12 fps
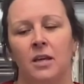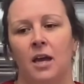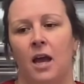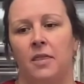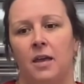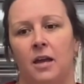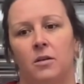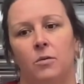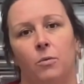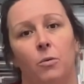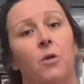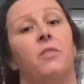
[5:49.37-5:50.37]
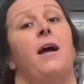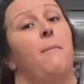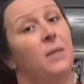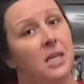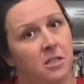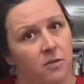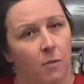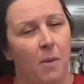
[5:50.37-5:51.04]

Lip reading: And then what that means for